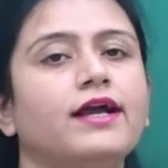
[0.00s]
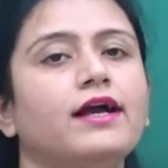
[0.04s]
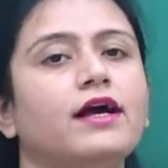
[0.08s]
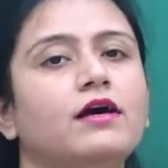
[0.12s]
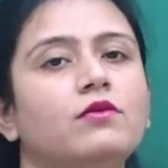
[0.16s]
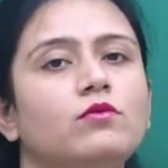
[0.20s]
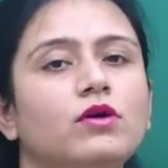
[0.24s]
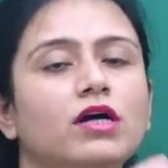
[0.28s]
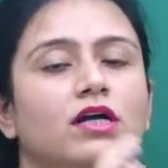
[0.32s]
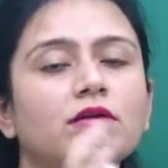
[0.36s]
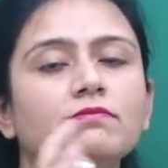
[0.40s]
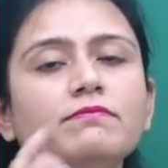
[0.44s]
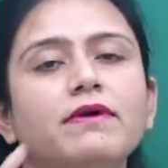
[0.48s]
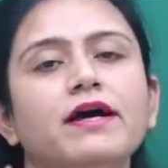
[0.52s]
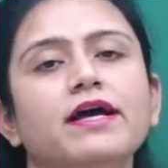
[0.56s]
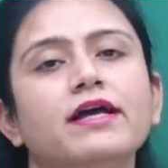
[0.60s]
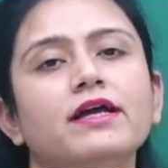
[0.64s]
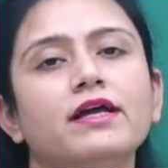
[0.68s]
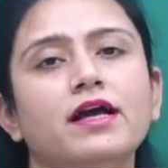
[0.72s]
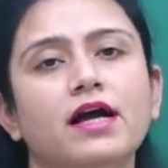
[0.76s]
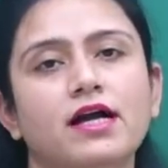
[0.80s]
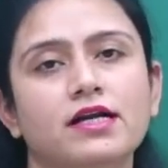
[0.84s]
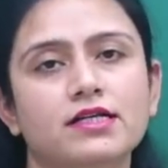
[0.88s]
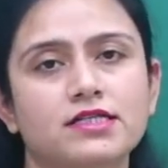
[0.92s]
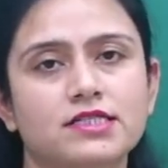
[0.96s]
covered by
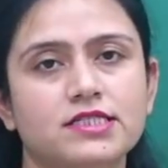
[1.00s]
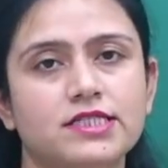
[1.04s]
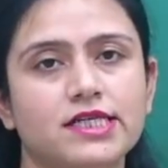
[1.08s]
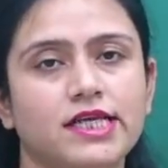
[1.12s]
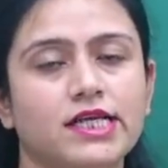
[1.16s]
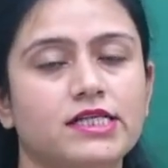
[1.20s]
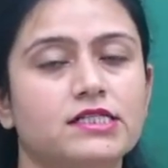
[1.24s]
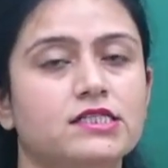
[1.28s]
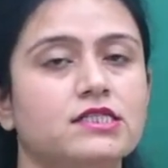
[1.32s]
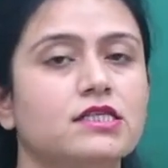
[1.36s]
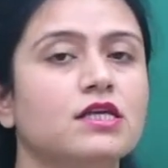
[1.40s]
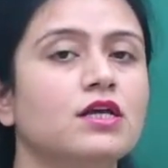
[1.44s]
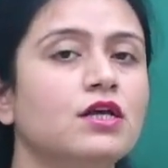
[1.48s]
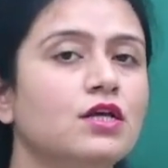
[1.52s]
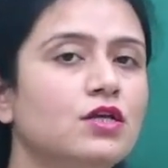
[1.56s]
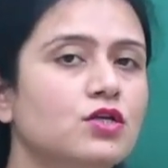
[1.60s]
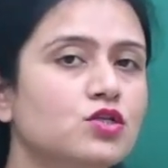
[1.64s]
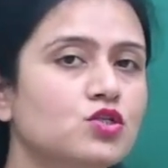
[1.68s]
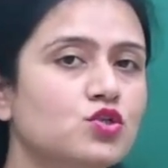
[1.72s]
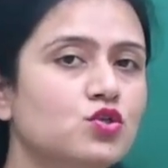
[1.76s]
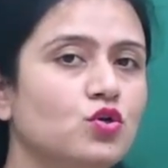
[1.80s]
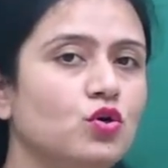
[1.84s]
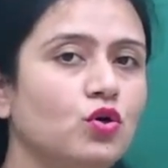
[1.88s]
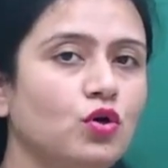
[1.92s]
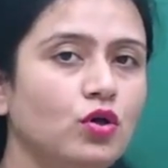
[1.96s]
guard cells.
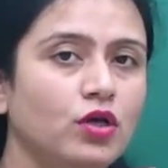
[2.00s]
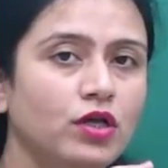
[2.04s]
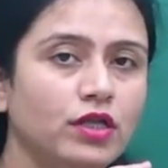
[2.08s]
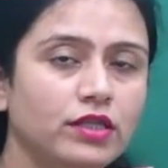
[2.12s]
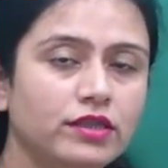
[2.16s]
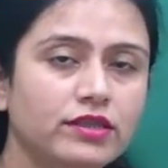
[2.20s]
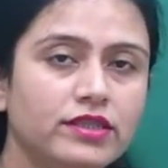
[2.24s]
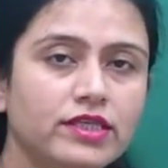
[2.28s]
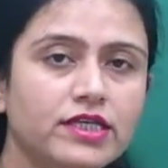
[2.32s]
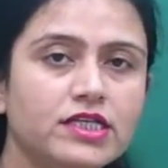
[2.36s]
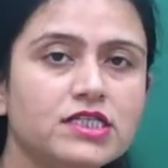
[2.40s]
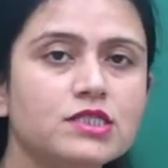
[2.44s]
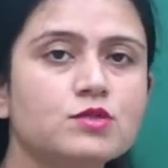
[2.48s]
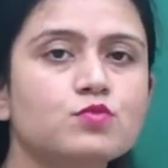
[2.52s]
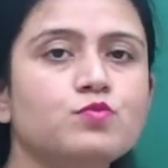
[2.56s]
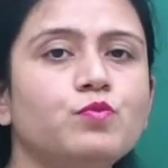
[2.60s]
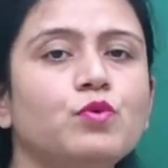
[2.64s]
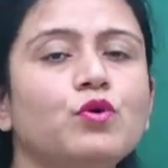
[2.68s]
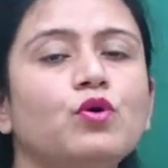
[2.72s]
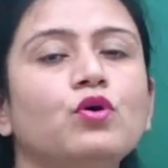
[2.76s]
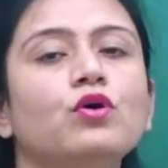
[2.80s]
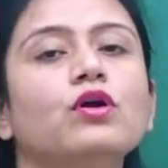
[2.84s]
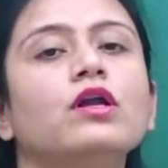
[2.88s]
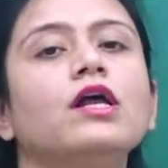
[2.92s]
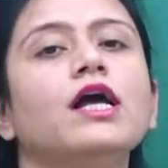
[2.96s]
So this
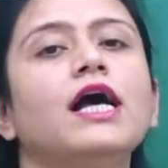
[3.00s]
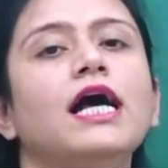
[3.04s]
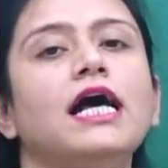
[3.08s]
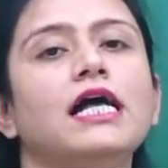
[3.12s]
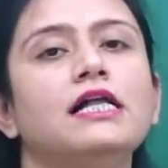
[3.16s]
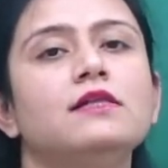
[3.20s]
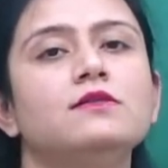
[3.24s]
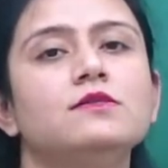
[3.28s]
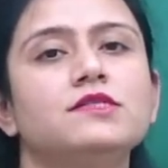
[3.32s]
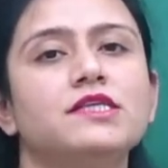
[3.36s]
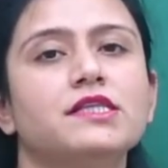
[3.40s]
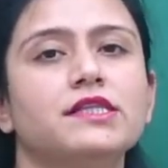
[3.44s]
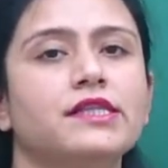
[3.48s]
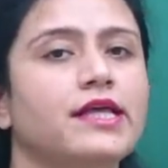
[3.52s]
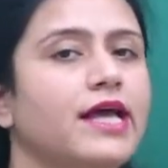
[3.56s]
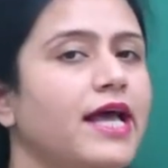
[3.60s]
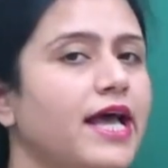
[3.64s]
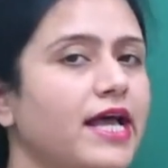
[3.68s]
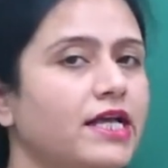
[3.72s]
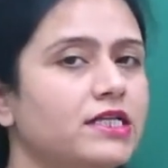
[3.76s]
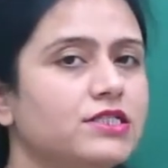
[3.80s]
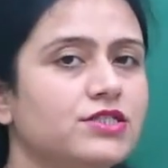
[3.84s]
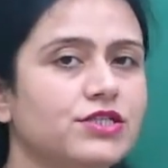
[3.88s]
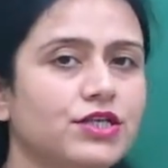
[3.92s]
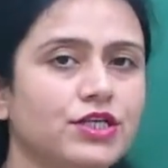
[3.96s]
pore helps in the
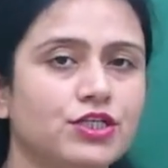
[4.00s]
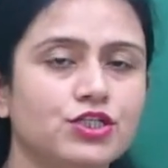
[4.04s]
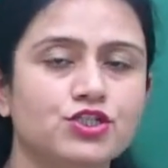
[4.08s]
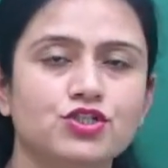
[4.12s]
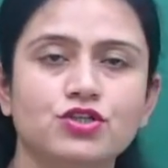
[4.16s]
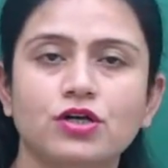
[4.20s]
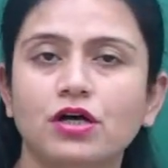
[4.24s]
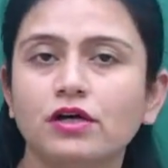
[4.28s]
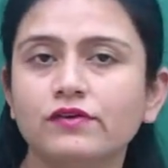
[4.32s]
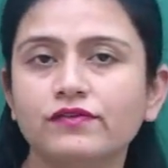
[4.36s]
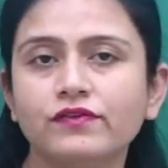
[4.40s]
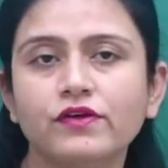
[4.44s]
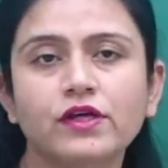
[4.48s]
exchange of